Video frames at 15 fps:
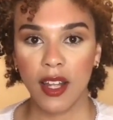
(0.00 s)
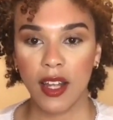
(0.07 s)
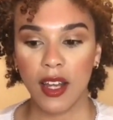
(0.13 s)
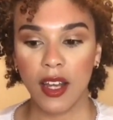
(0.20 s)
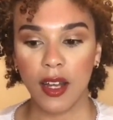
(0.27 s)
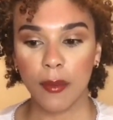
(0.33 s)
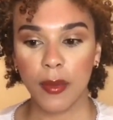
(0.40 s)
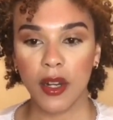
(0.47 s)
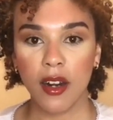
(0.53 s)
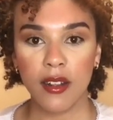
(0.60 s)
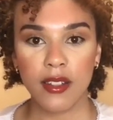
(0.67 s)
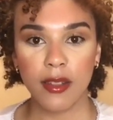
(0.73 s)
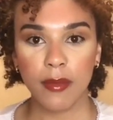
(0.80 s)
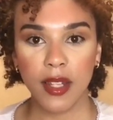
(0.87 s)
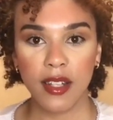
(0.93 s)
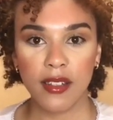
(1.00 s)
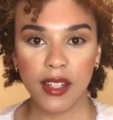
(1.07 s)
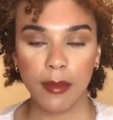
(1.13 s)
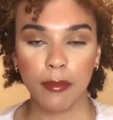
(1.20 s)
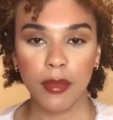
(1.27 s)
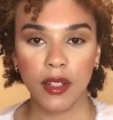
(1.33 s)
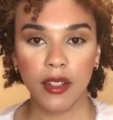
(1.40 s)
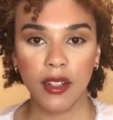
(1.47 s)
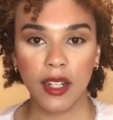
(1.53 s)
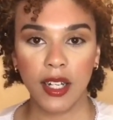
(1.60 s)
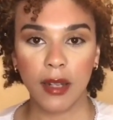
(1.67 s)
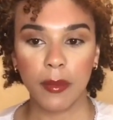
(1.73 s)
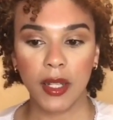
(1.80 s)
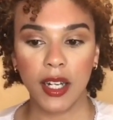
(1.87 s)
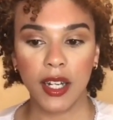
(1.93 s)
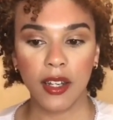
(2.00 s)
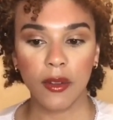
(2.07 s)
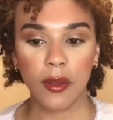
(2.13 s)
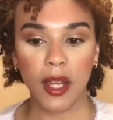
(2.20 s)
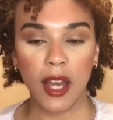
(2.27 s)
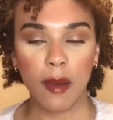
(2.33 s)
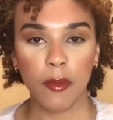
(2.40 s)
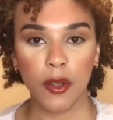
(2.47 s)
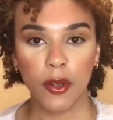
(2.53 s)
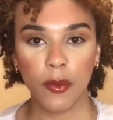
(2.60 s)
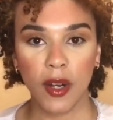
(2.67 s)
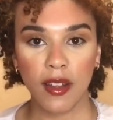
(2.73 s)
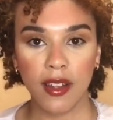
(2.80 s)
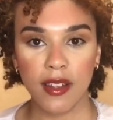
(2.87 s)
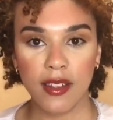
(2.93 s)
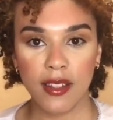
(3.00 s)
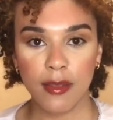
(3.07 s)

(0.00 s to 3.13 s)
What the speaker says: I'll put on something simple and I'll be like, okay, I'm going to wear this.